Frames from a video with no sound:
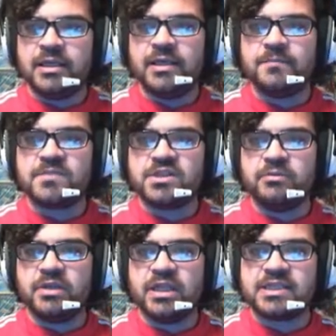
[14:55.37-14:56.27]
So we'll
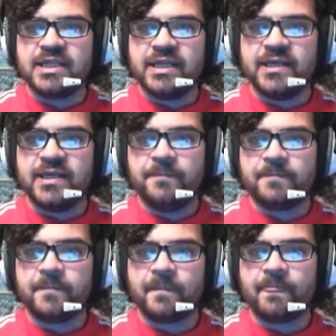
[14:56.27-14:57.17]
ask him
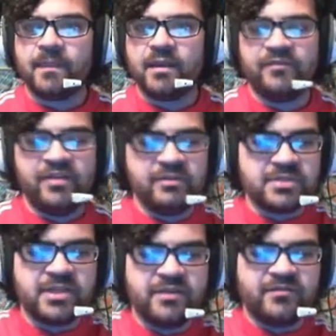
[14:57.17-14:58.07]
if he wants to go
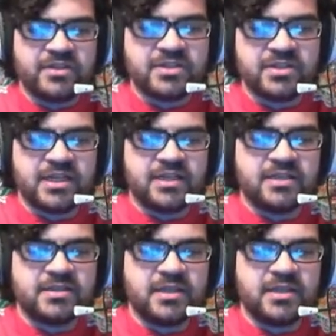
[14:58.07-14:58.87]
first or second.